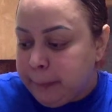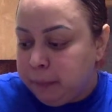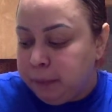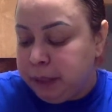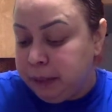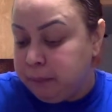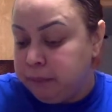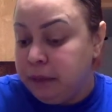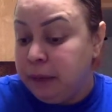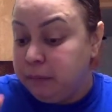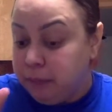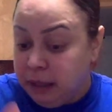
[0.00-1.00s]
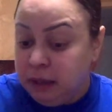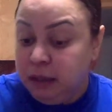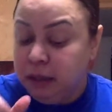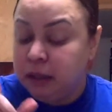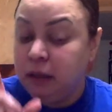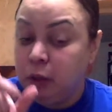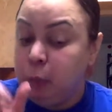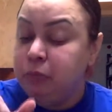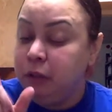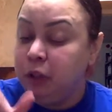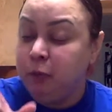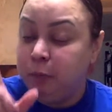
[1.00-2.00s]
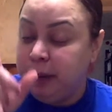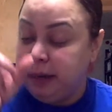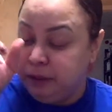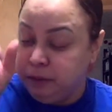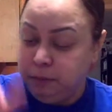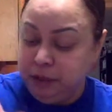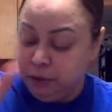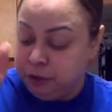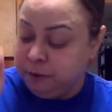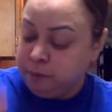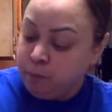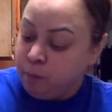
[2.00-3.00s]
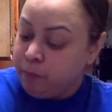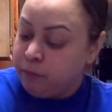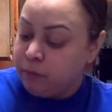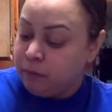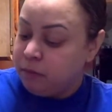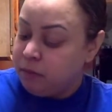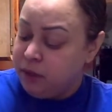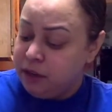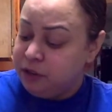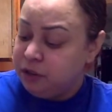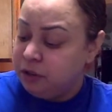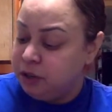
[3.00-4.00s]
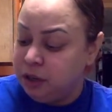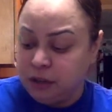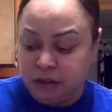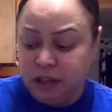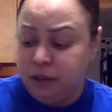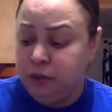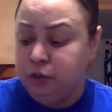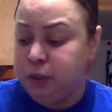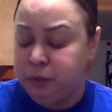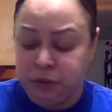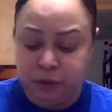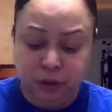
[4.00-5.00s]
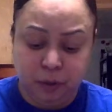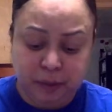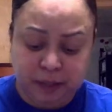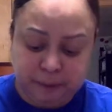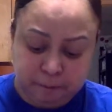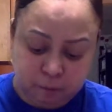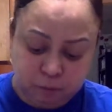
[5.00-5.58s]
But I mainly got loop-de-looped by Pete. Not Chantal, because I knew she was going to go back.